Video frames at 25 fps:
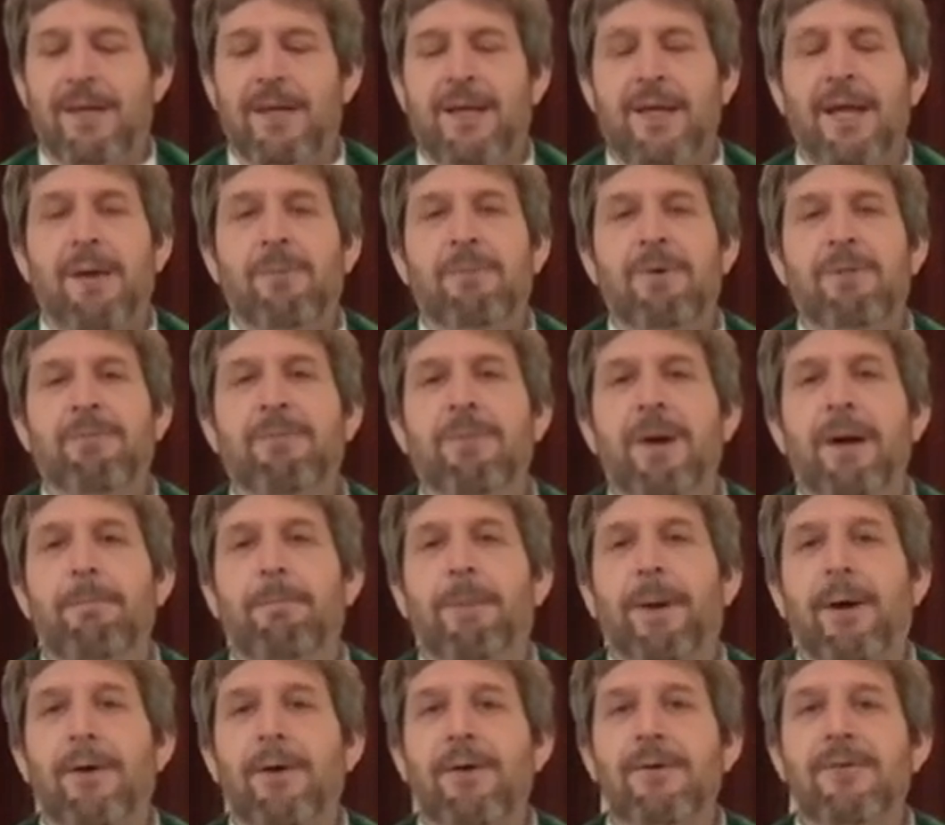And with my
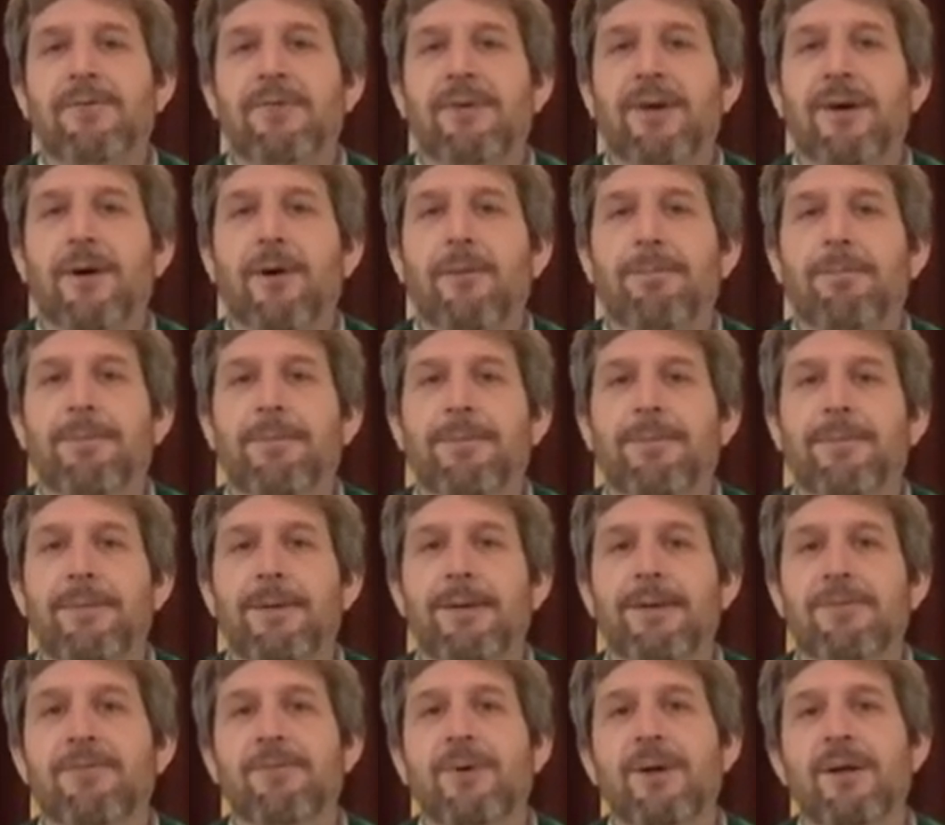parents' help,
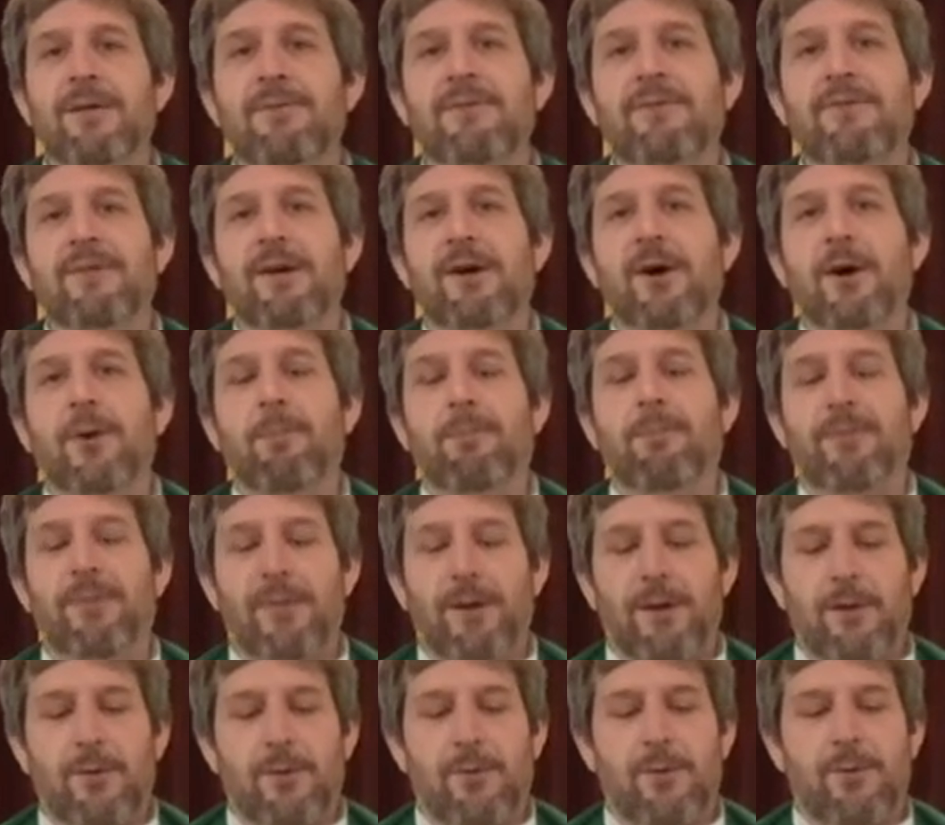as well as the help of the
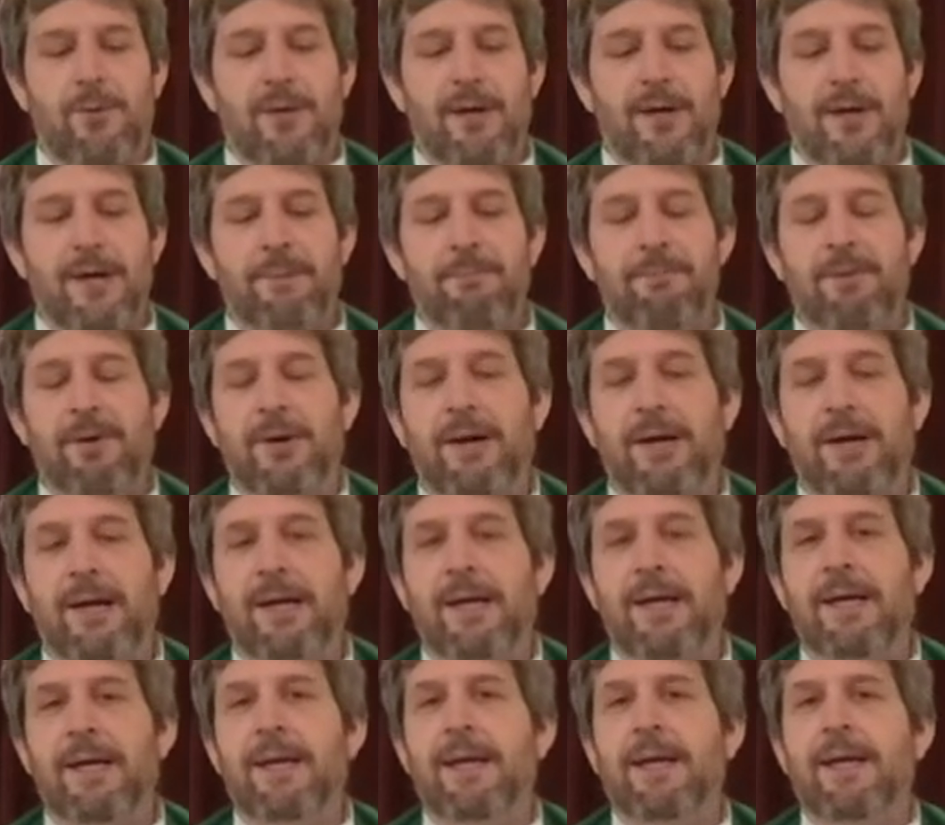local library,
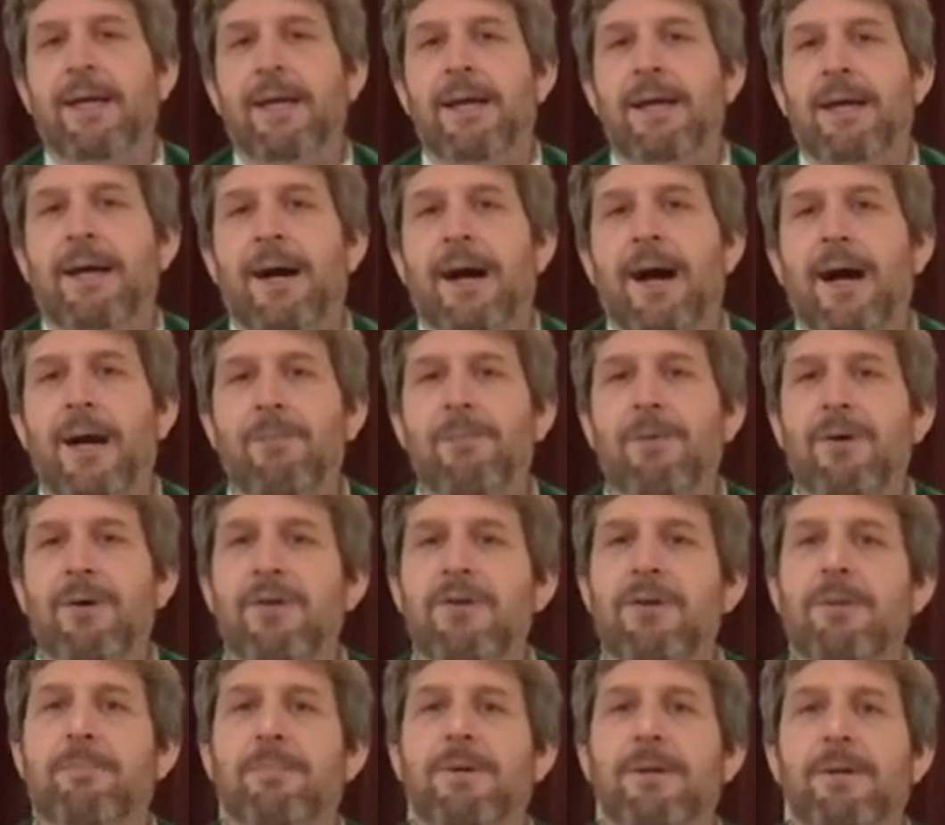I
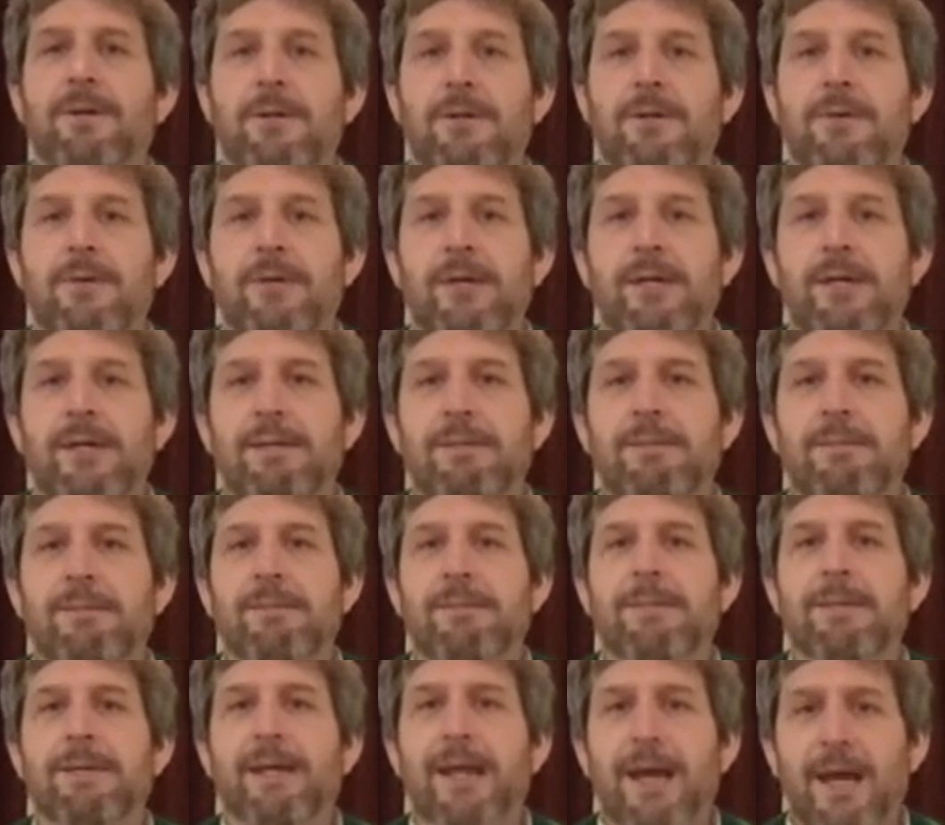wound up concluding,
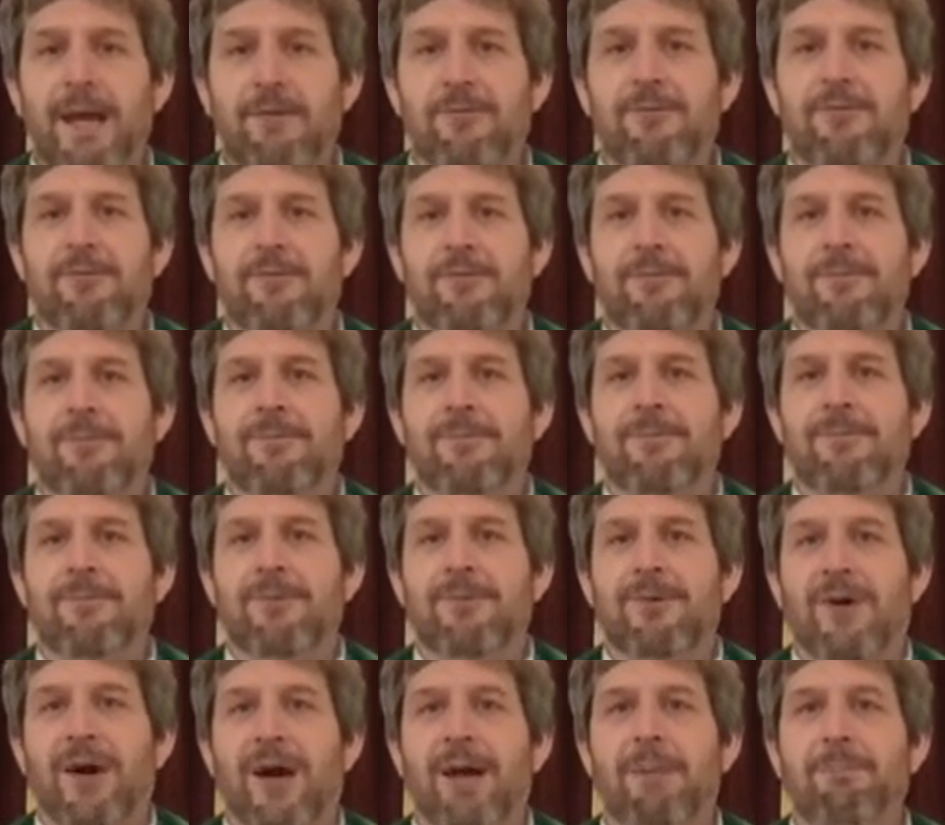yes,
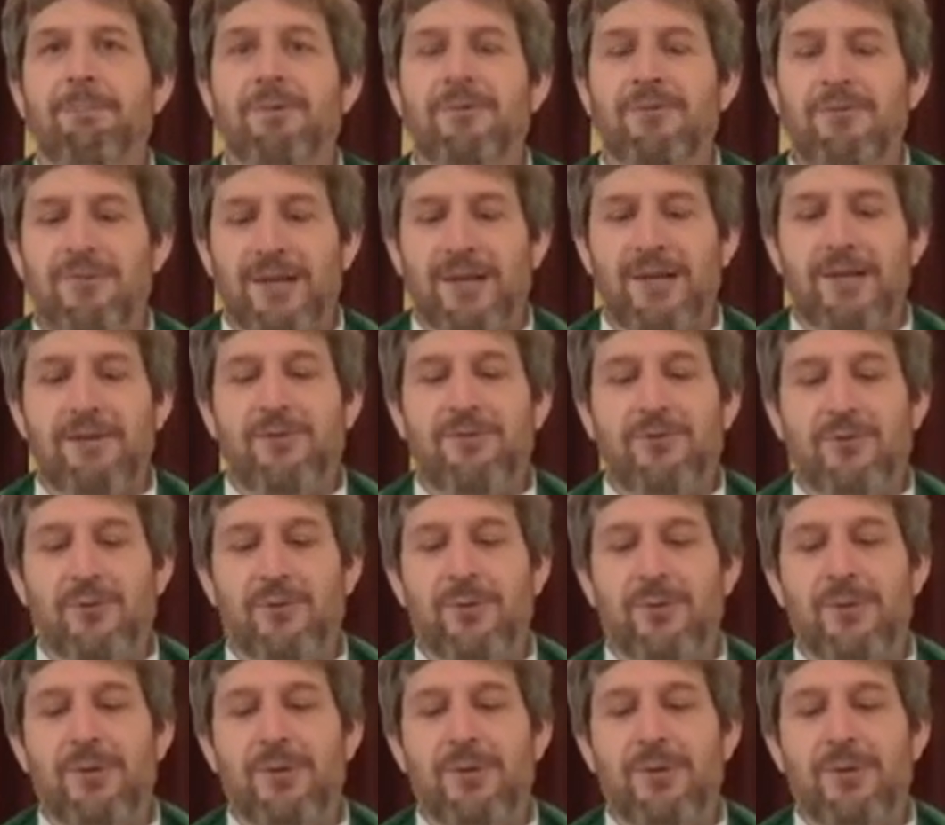time machines do